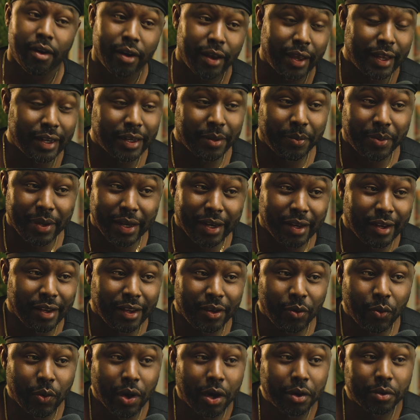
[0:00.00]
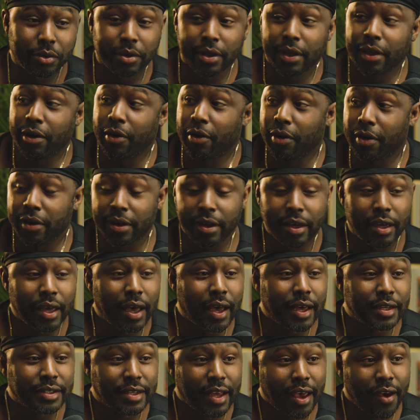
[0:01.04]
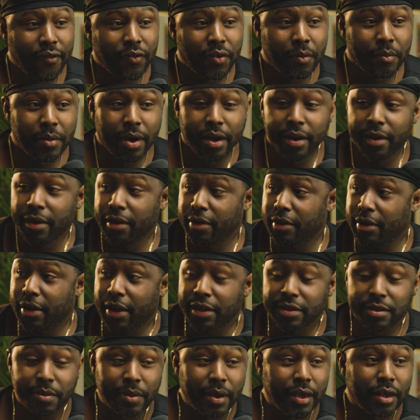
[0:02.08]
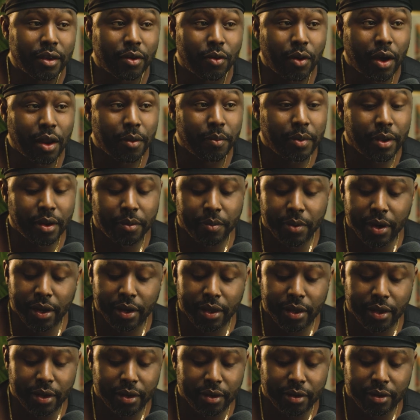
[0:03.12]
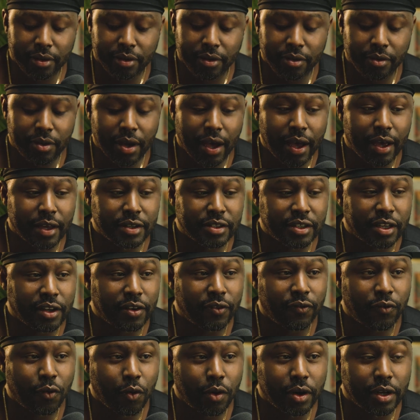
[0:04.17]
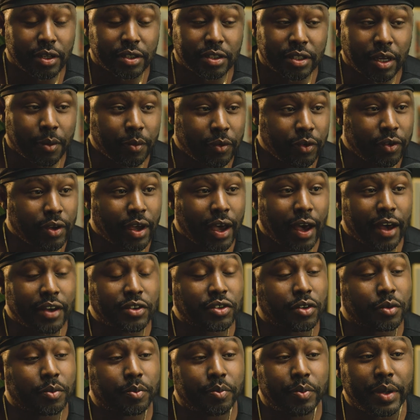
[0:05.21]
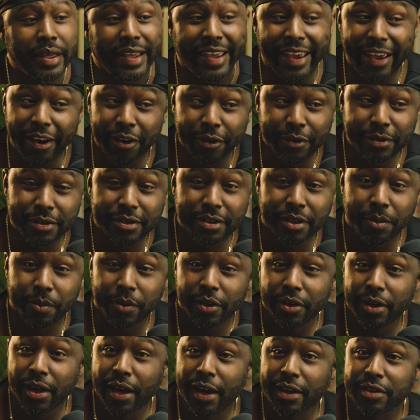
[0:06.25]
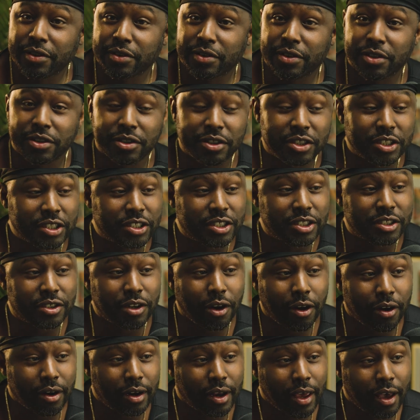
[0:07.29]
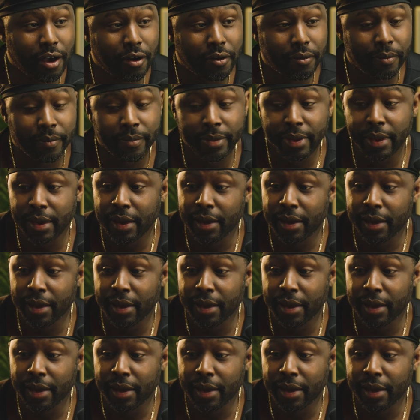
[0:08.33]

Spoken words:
are independently wealthy, or you guys have the money, or you guys are making quite a bit of money and you guys can afford it. Some of you guys are beginners. Some of you guys are just starting out